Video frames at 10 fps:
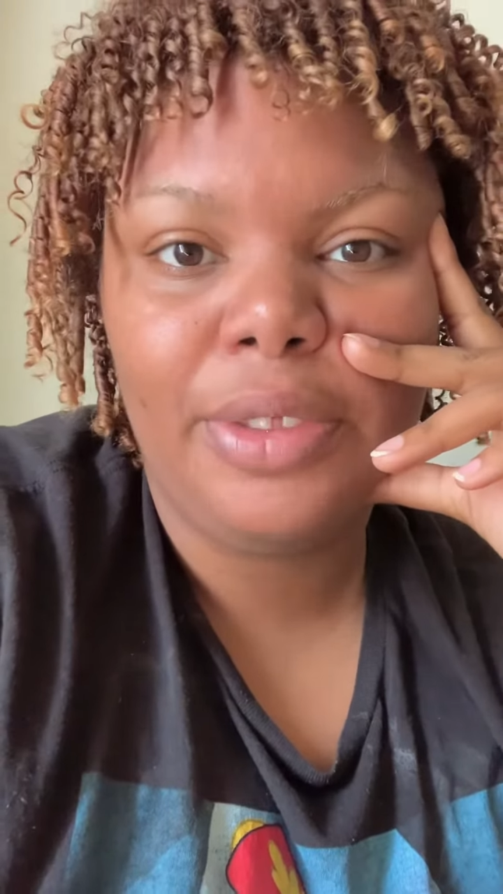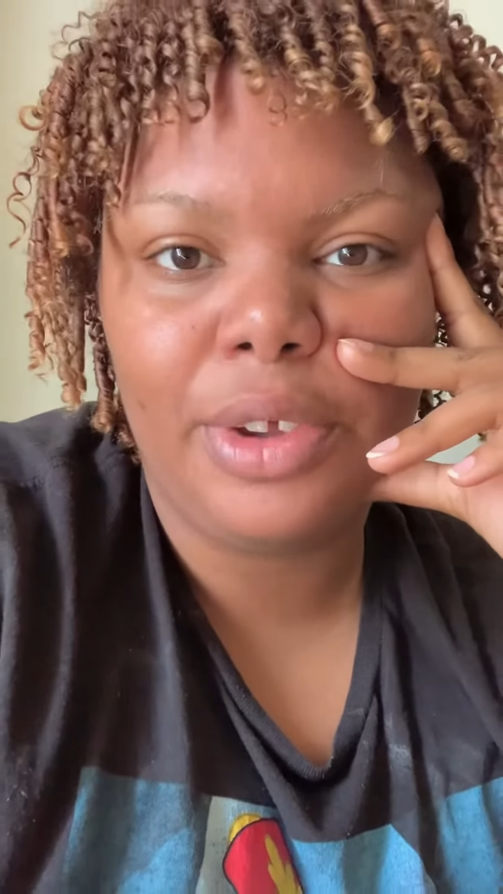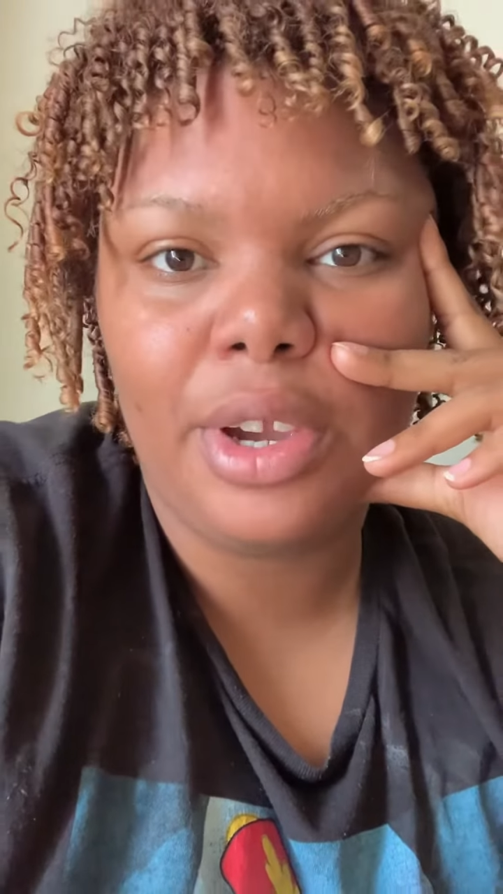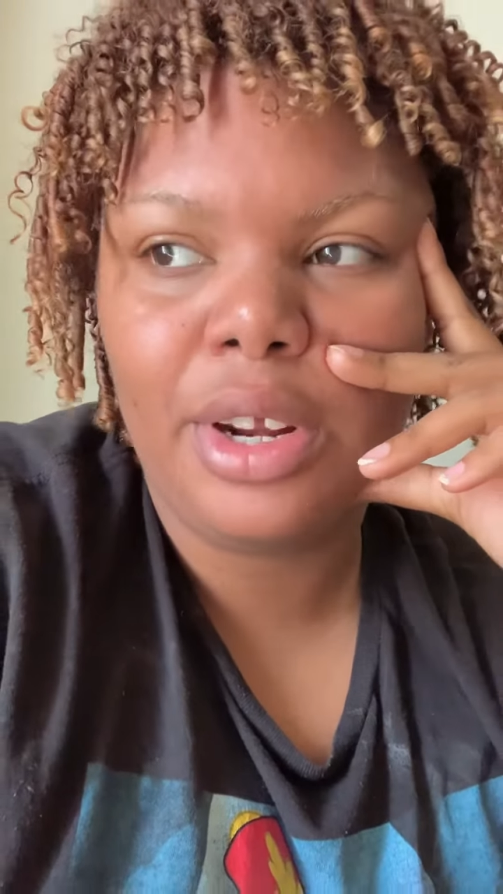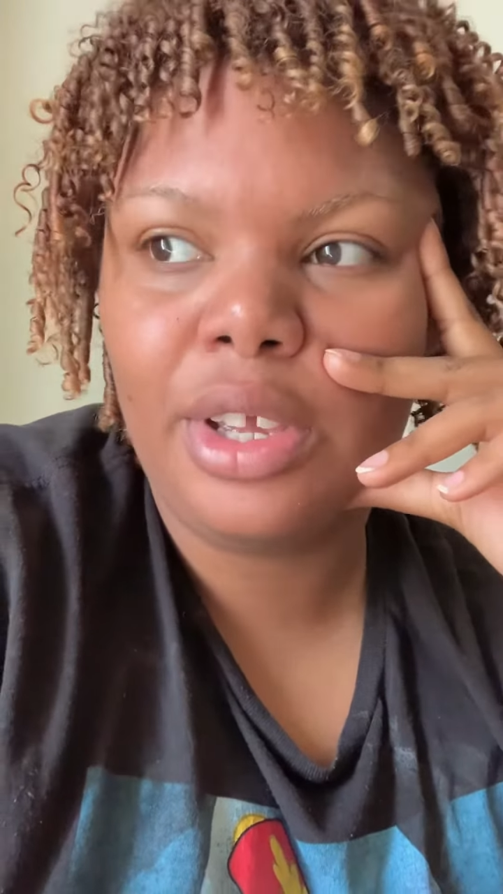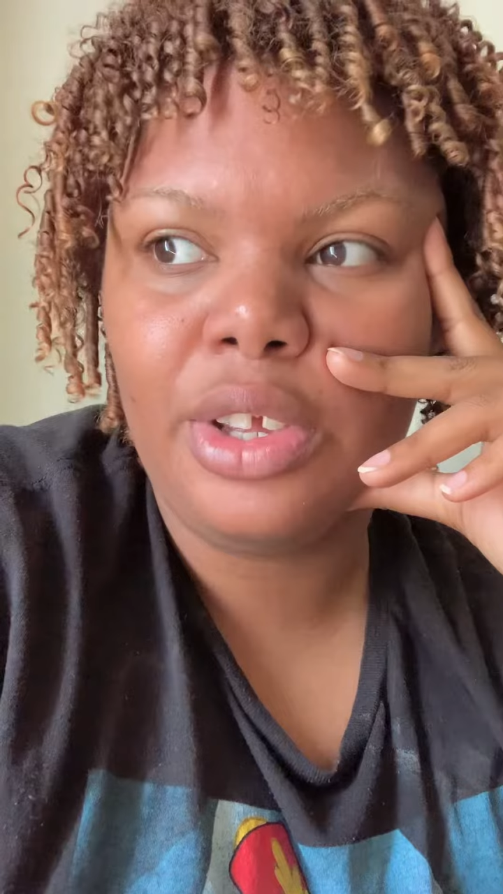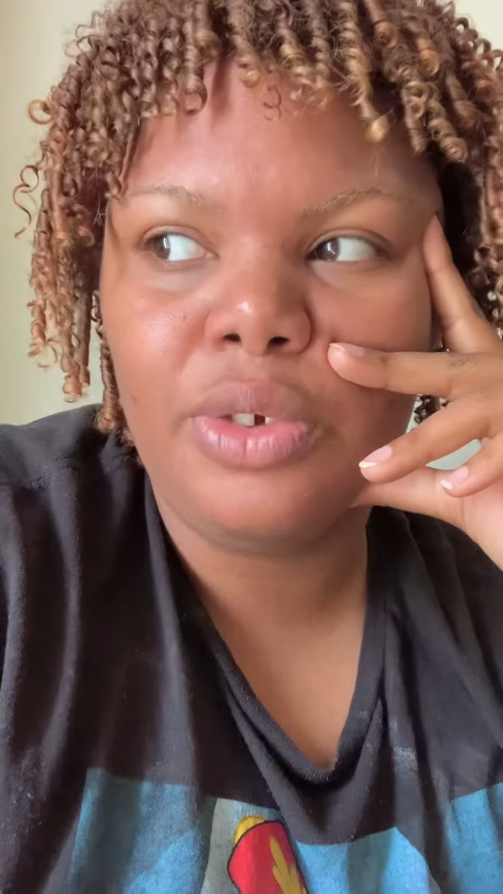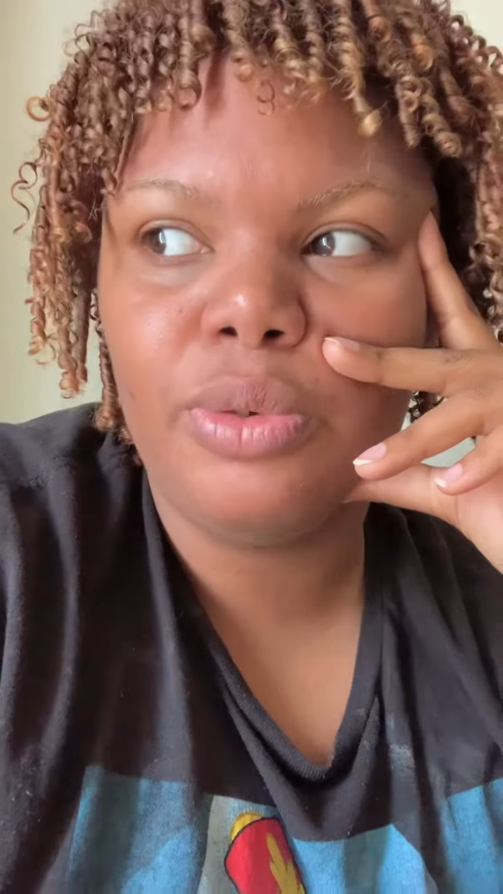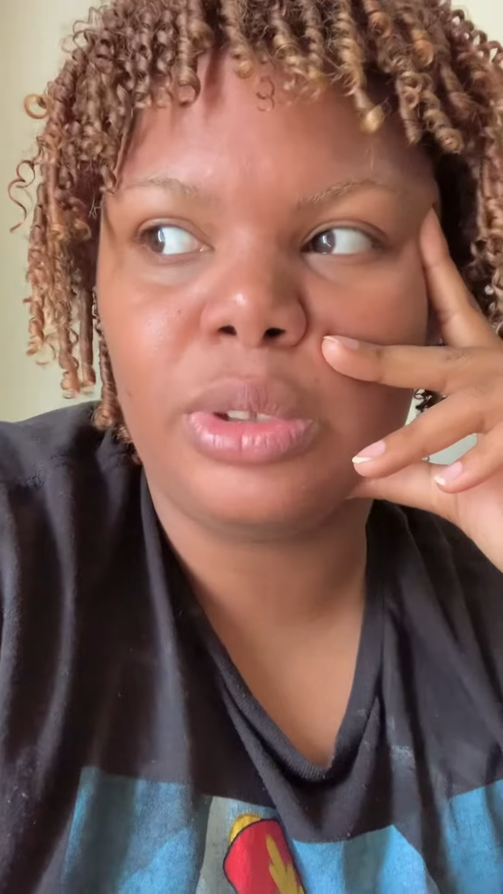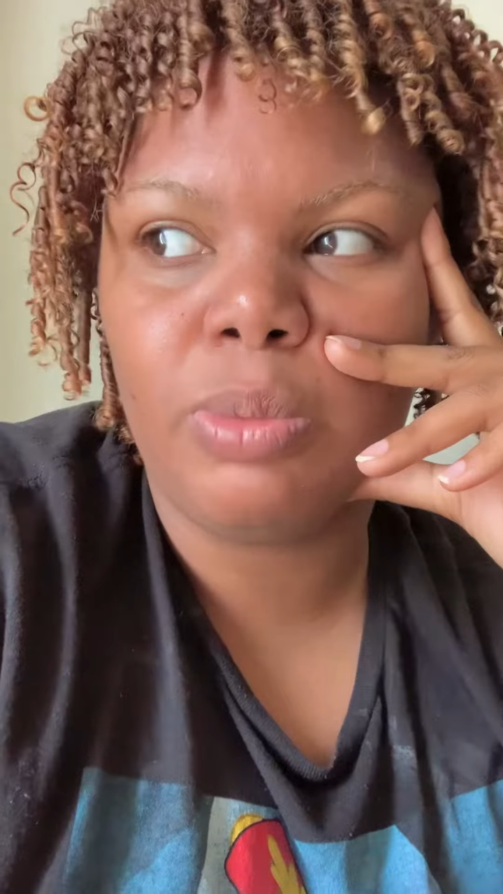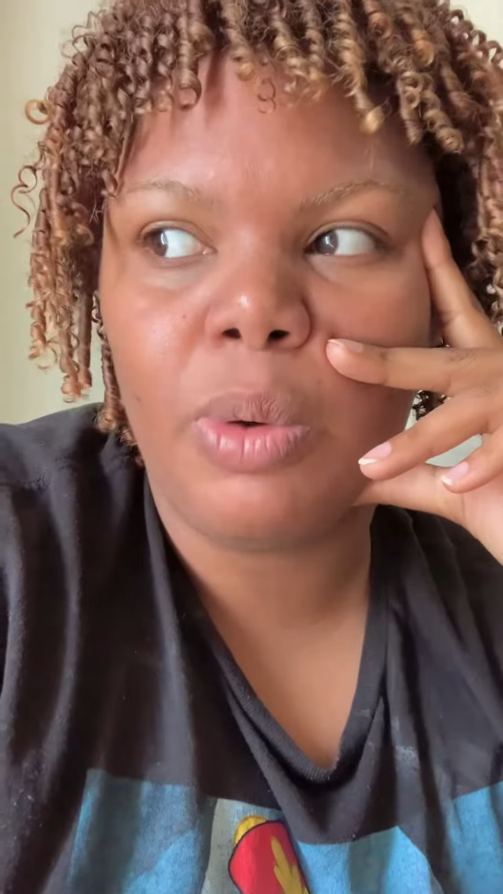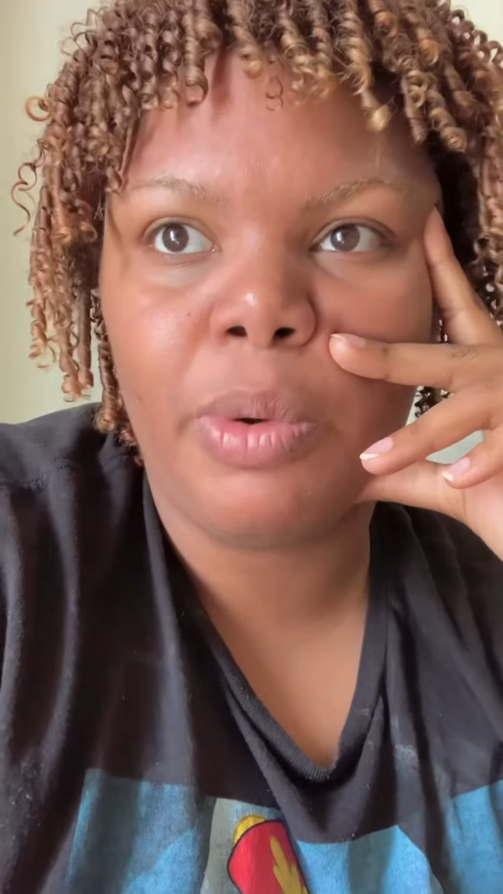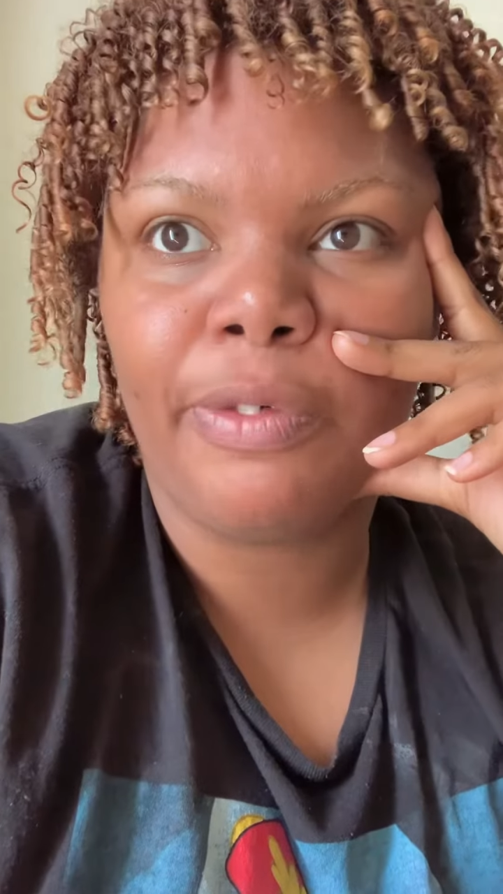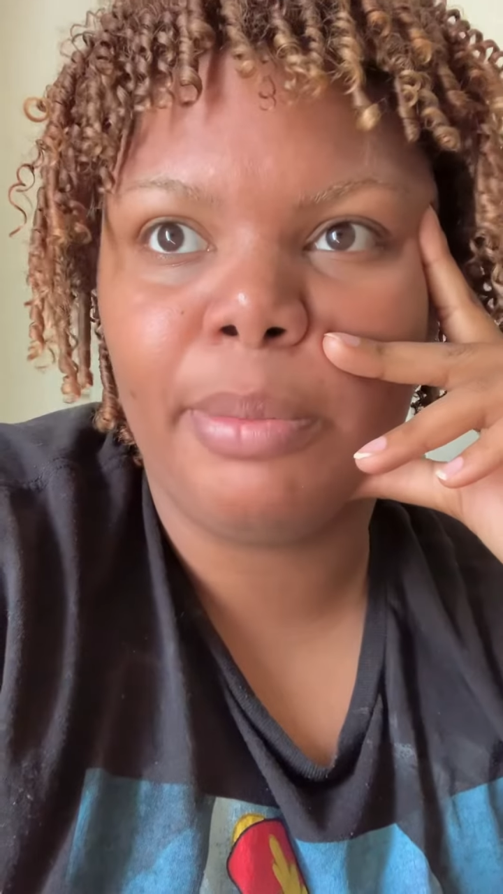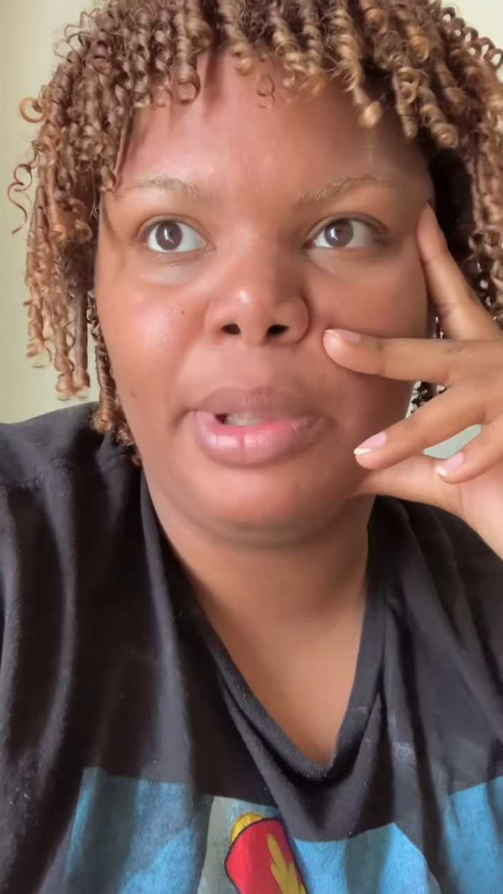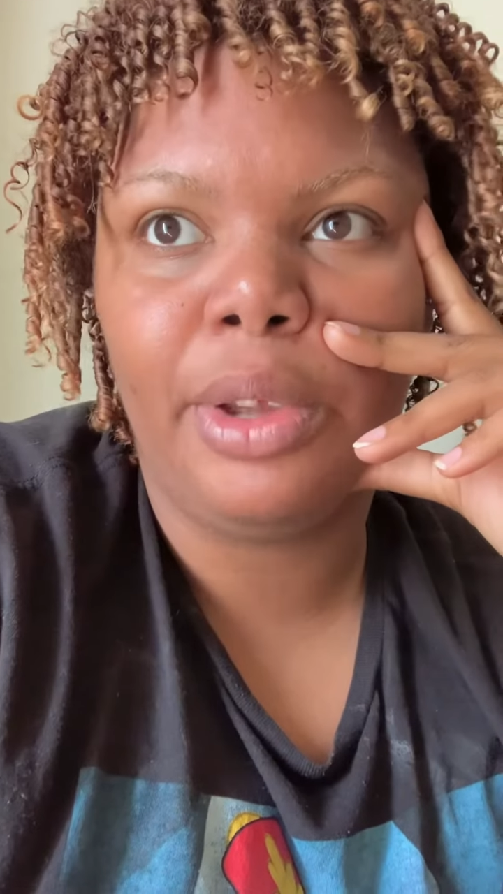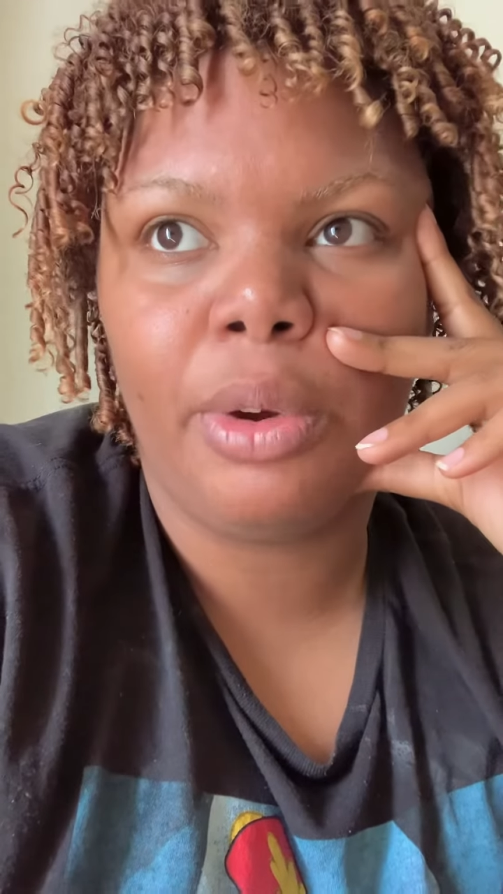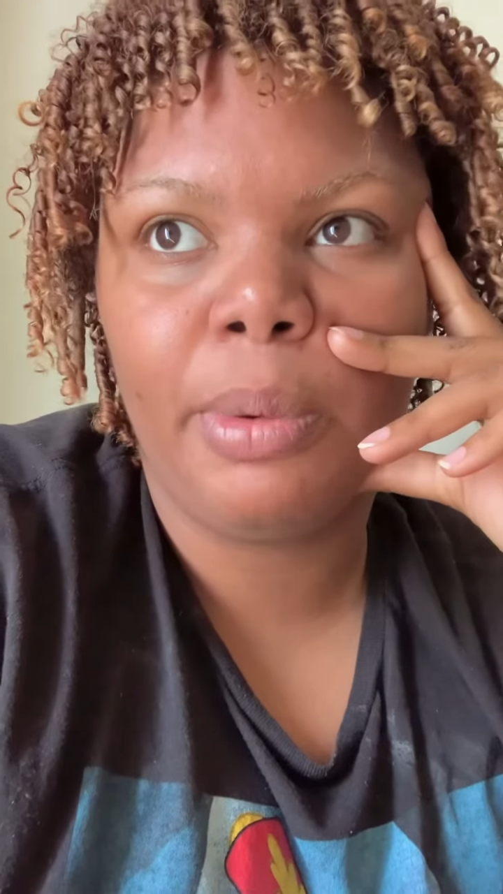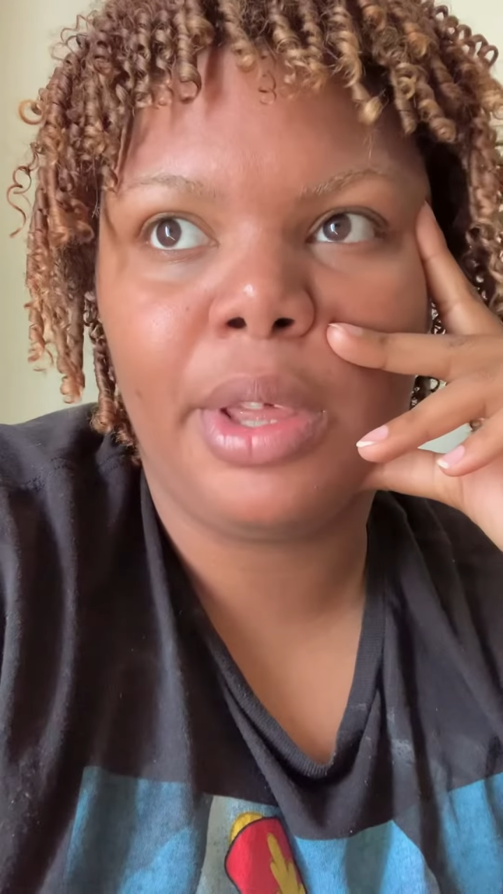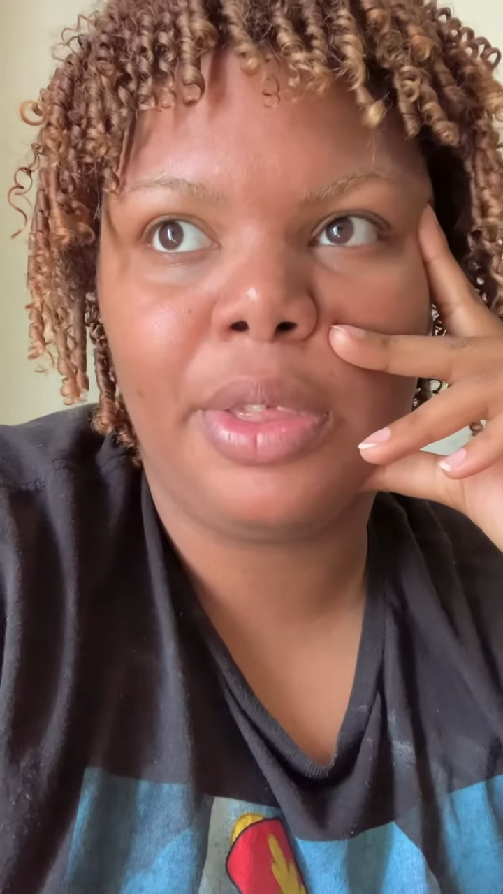they're going to use what we're
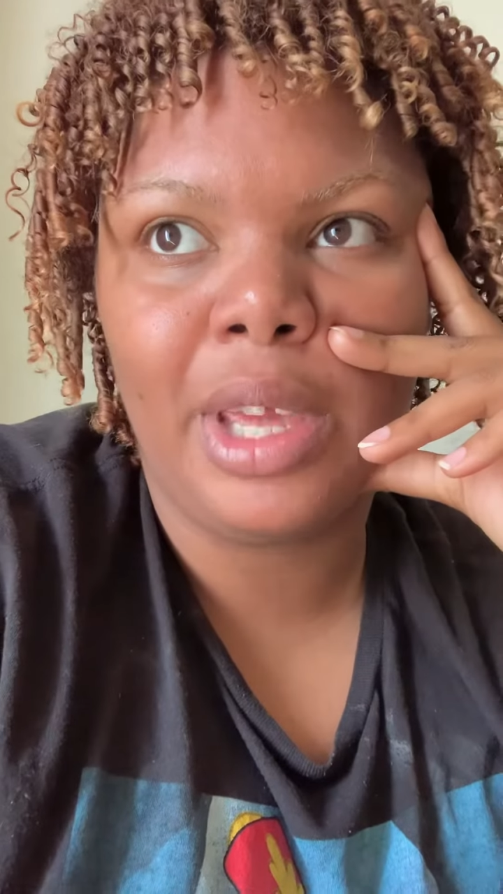familiar with.